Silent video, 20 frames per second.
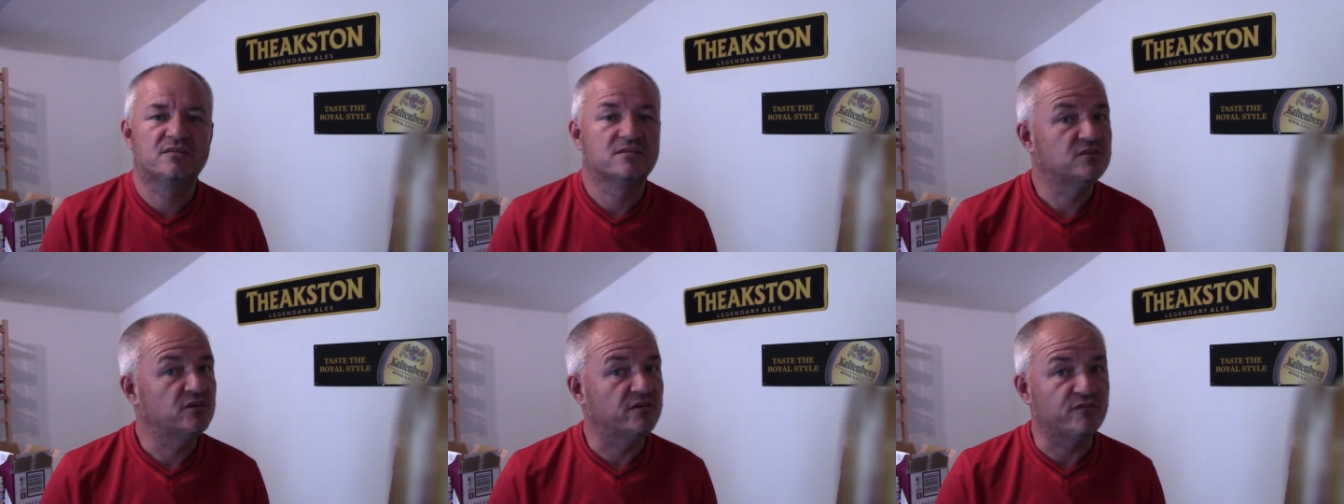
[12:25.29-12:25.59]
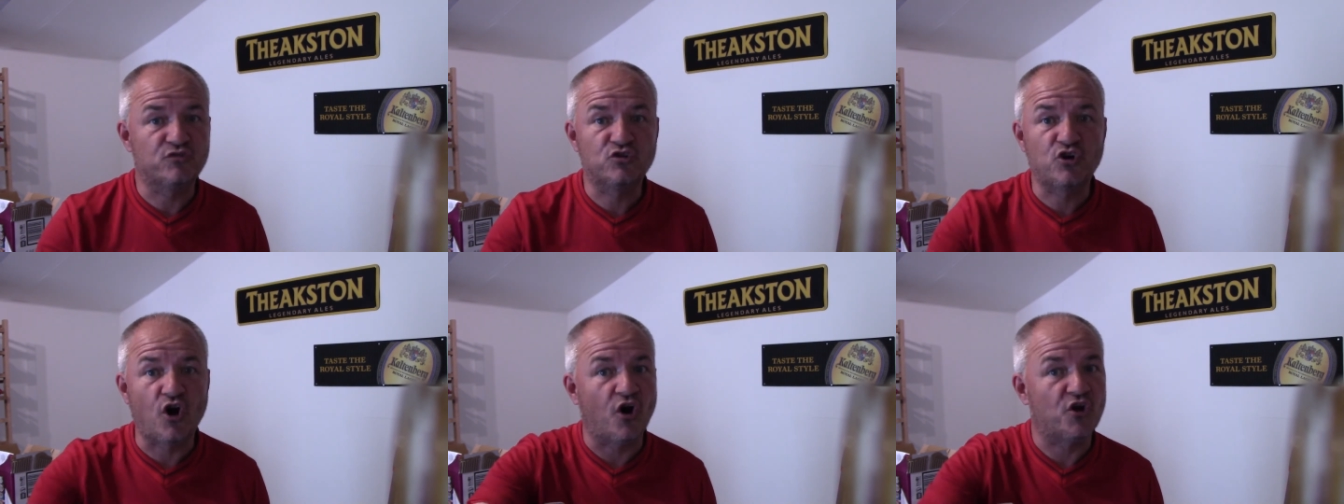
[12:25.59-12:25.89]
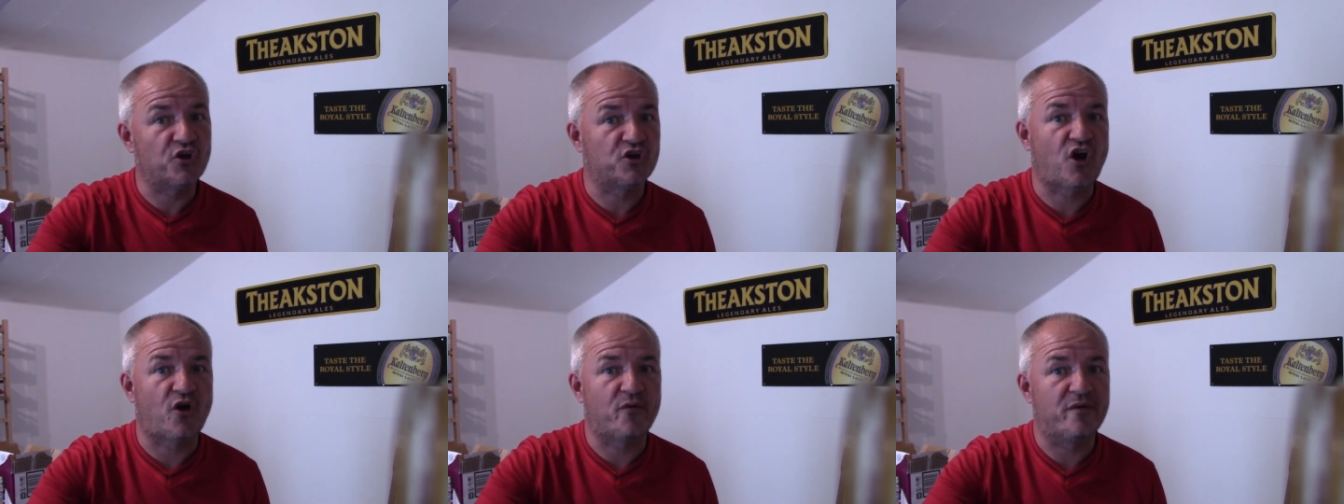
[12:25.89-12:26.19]
you've
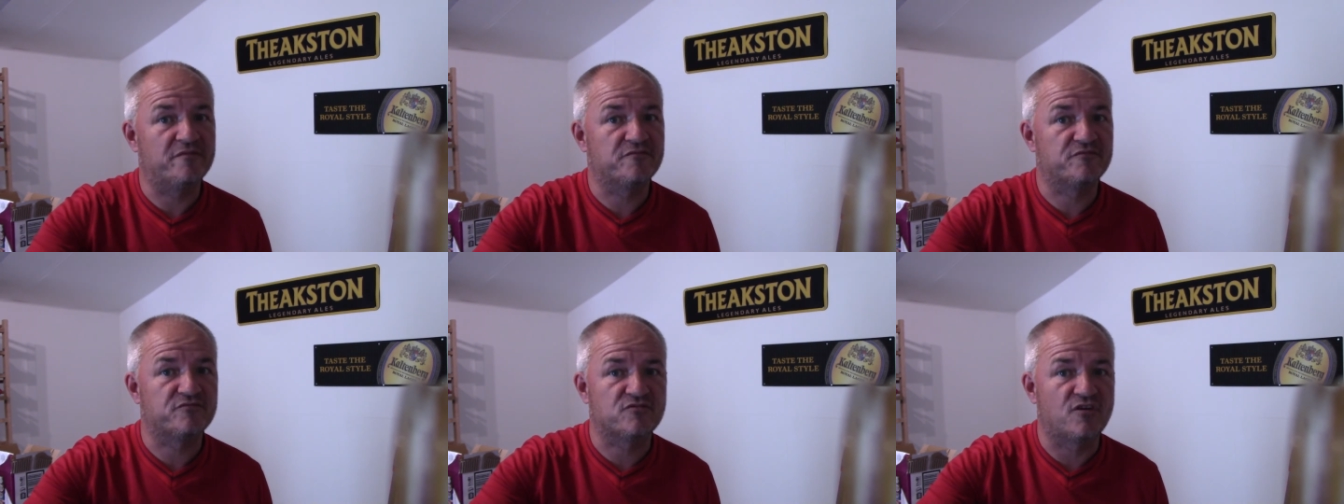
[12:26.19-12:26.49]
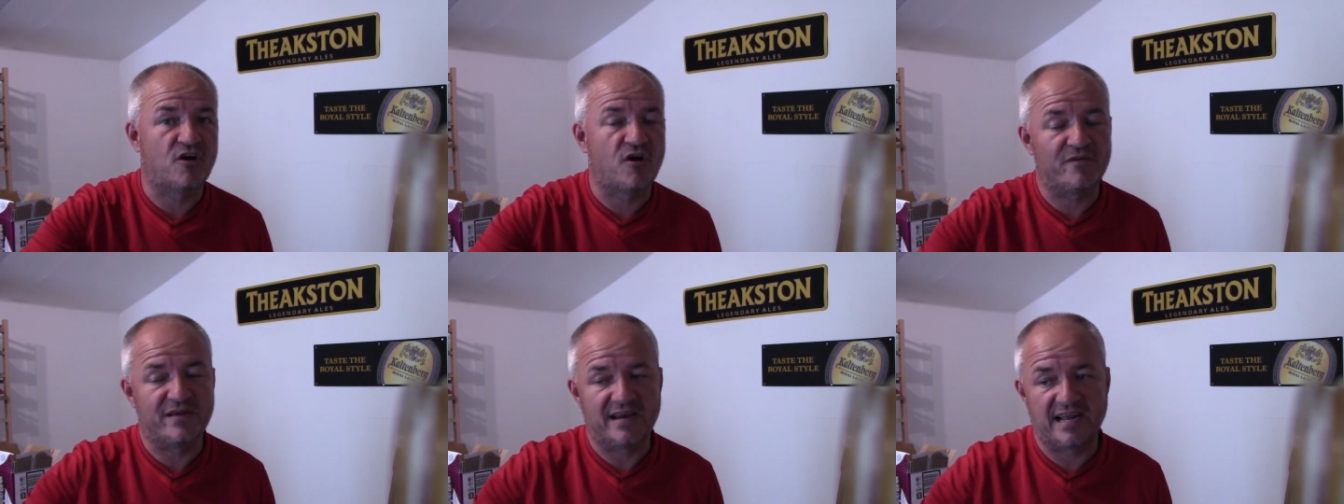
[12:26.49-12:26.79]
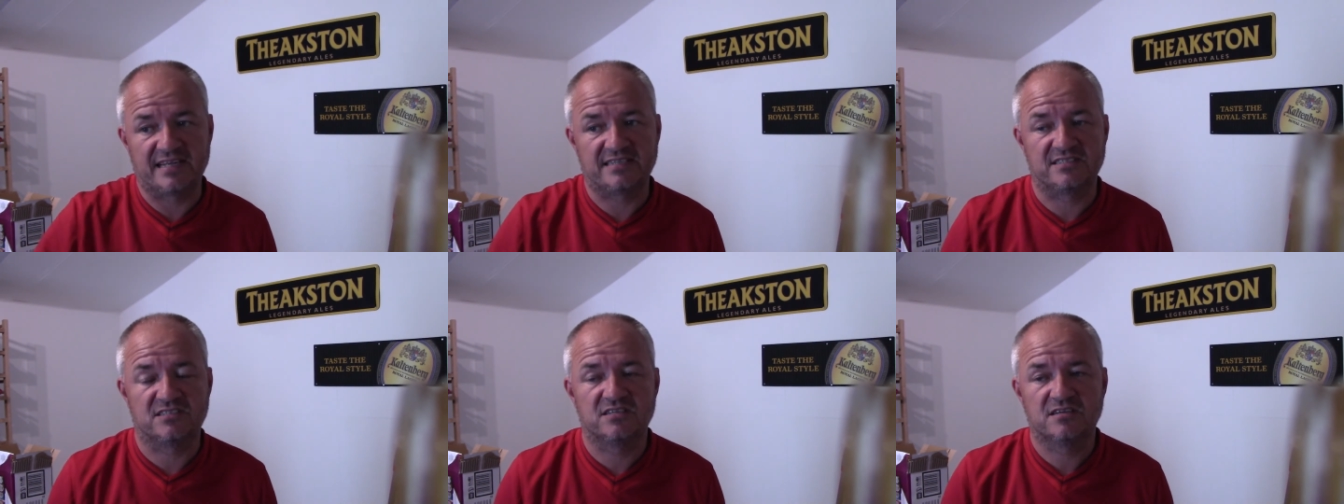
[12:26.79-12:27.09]
got to go in Ferrari
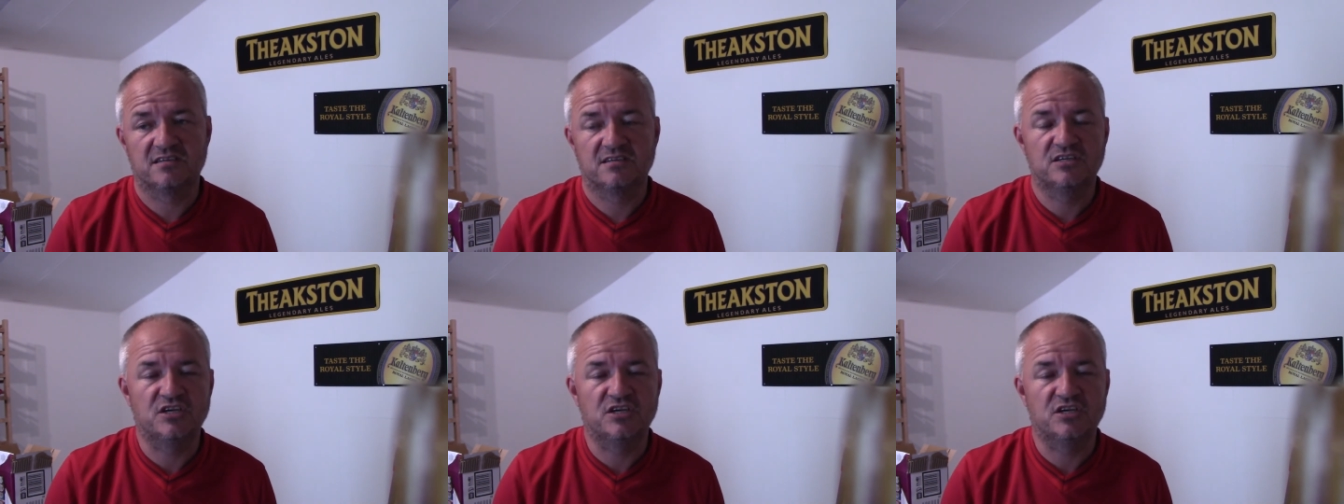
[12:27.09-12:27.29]
Land.